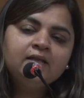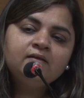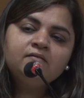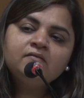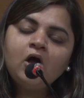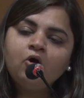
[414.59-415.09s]

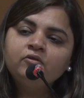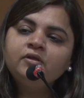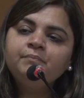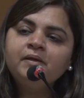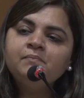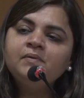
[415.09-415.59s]
This is how
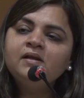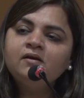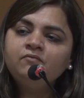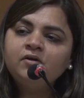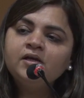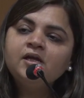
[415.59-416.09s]
the people
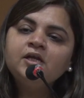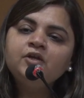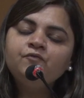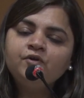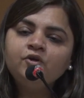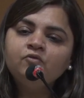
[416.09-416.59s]
are working in
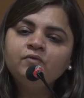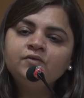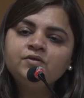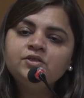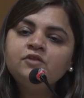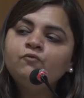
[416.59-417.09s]
different
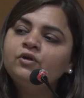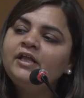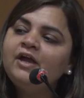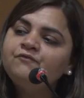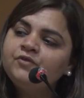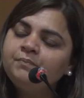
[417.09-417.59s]
universities for
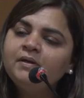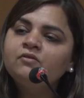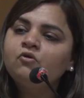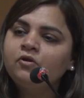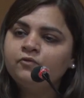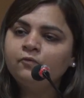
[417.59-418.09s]
the
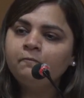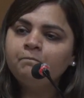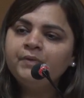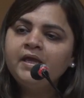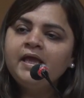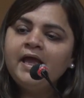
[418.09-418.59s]
FDPs also.
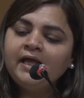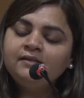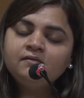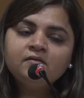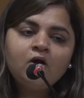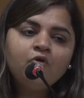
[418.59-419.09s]
And
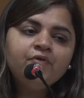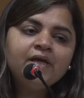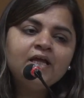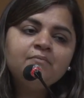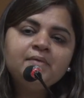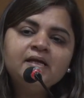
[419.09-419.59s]
this is how
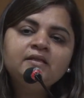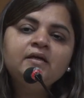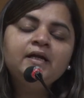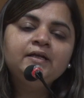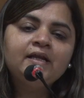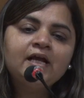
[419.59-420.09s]
we can make
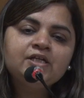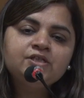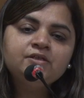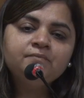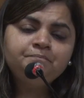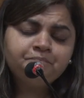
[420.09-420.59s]
the
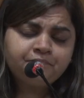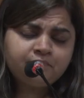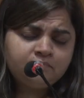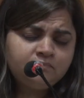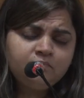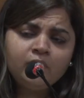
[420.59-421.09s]
interaction
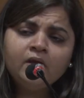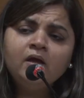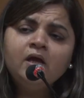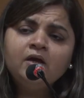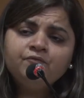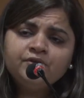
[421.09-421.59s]

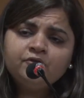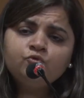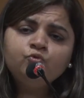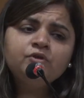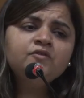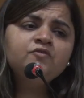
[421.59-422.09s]
with the
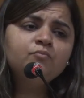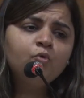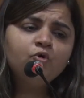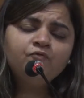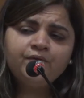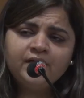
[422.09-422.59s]
students
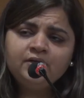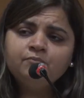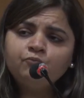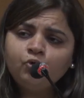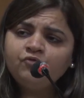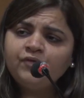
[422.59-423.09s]
more
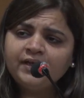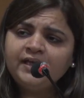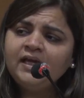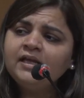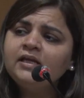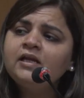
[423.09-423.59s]
more
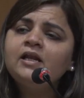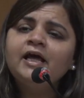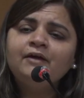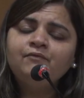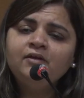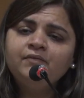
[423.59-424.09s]
funny and in a
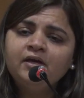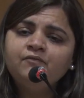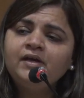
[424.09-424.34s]
lively way.